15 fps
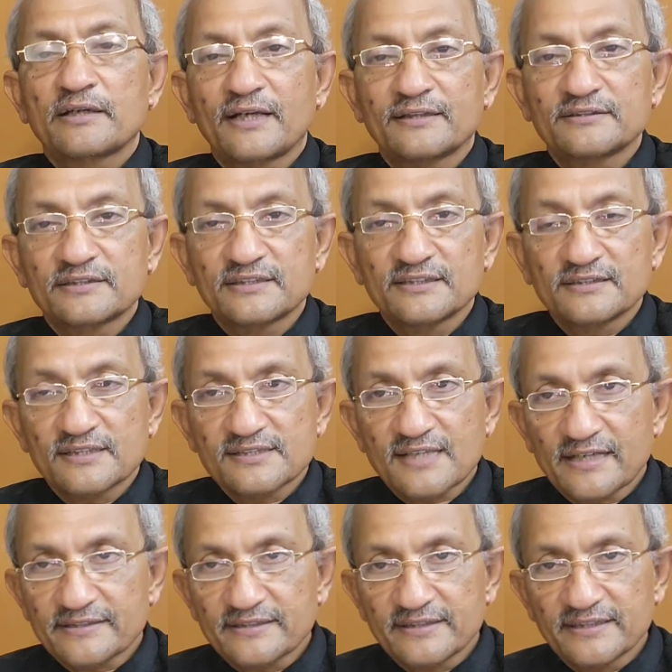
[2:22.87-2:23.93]
rather than a
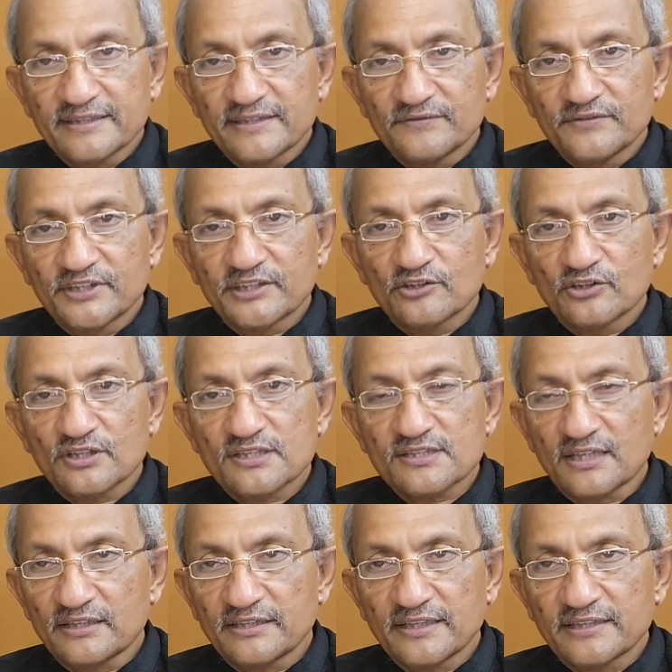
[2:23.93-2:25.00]
Saturday evening or a
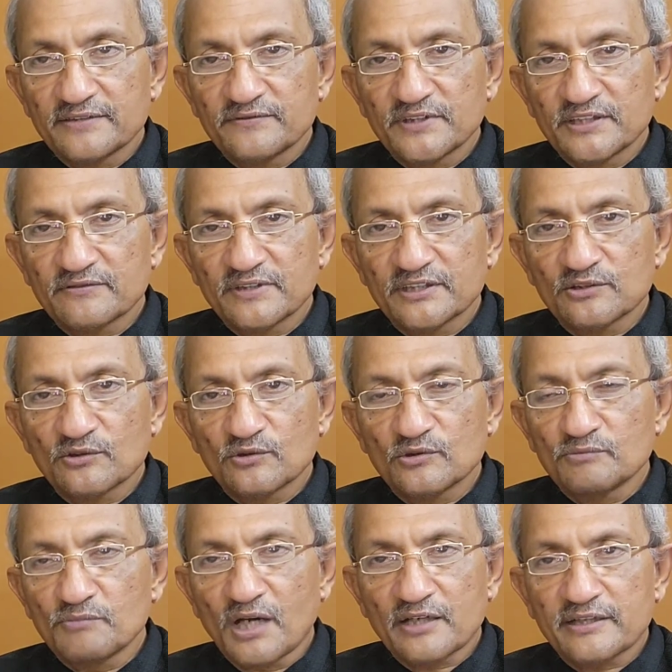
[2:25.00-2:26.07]
Sunday evening when the
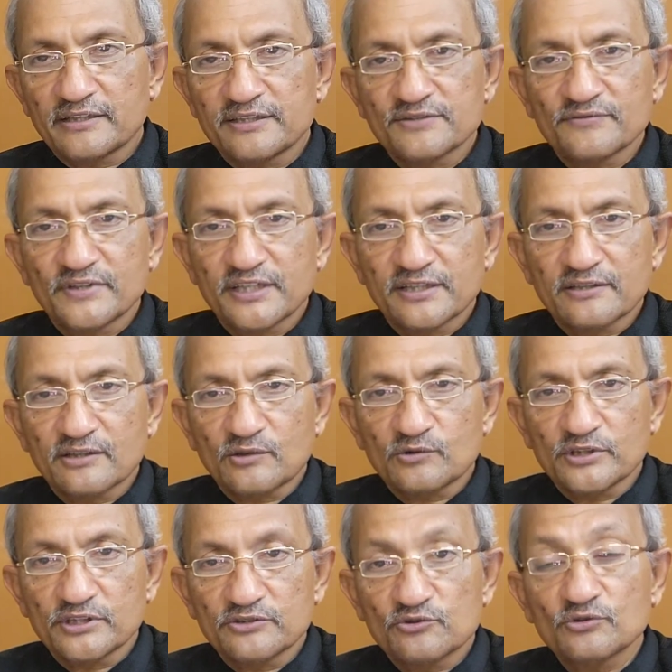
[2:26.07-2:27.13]
whole market is very
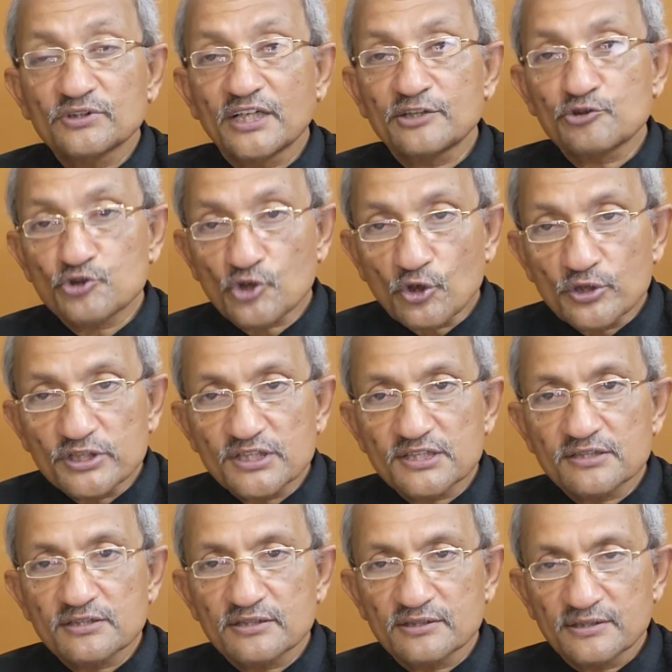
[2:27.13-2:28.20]
crowded. So that
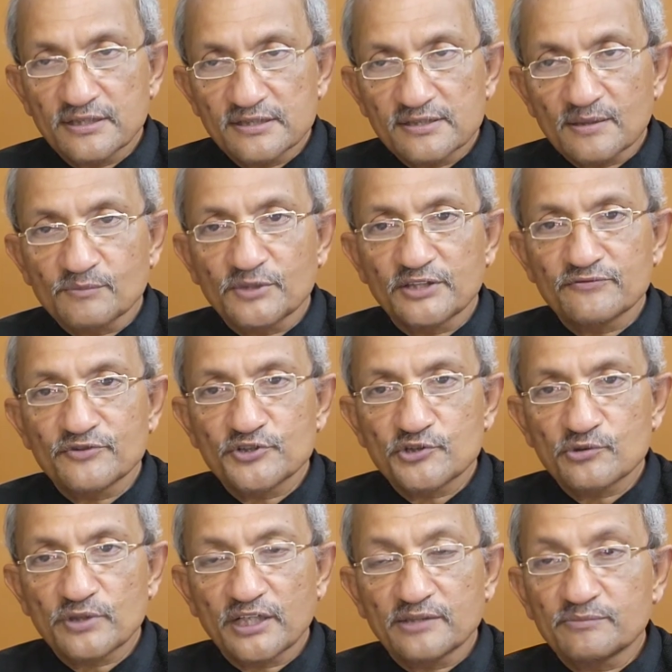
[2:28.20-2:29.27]
choice is something
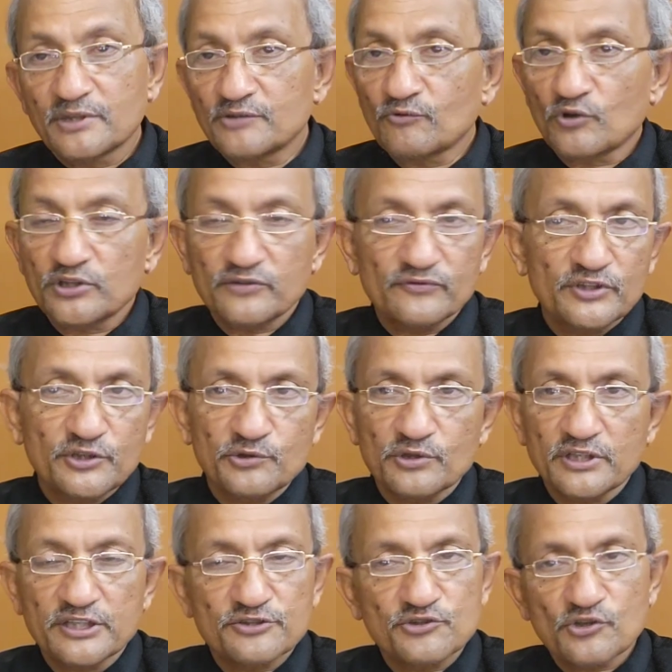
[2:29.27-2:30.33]
which you get. But whatever you
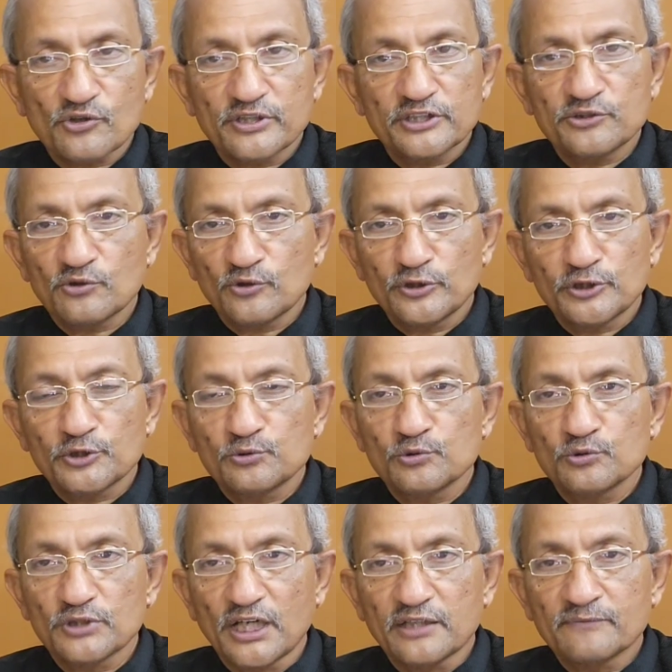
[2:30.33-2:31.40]
are enjoying, you're going to
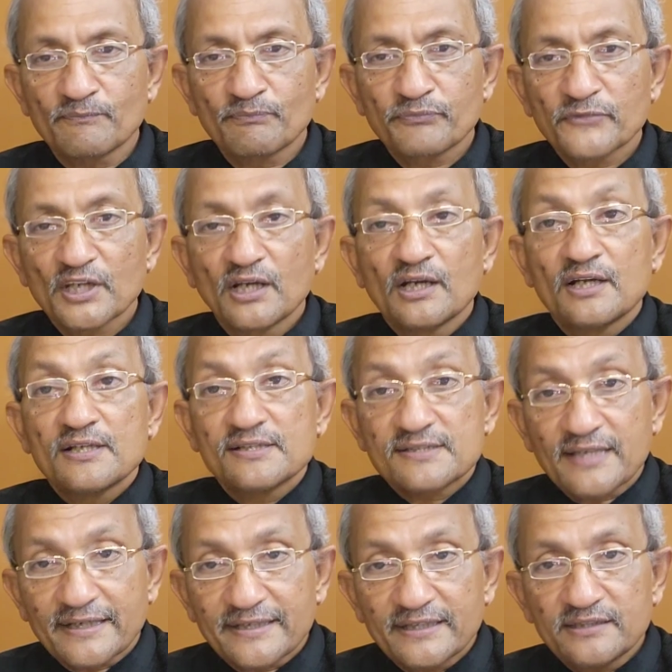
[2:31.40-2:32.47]
do that.
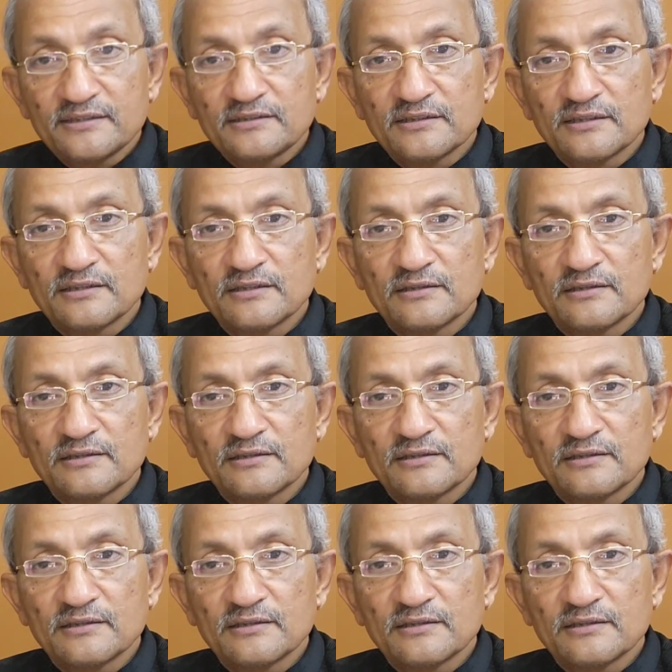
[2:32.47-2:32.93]
Second,